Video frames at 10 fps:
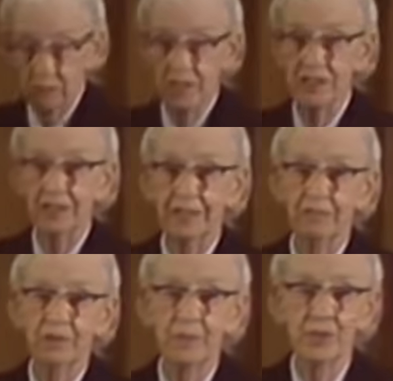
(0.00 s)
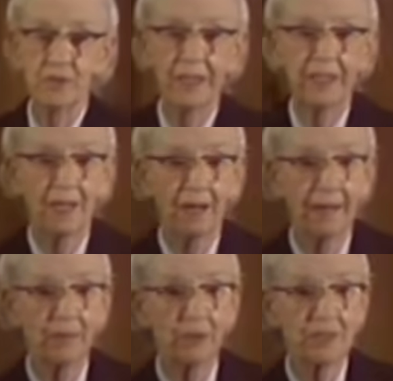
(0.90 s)
recently have we persuaded our
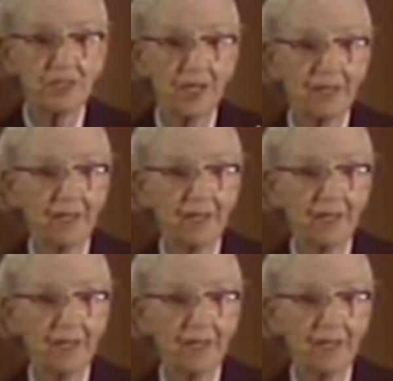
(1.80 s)
admiral to send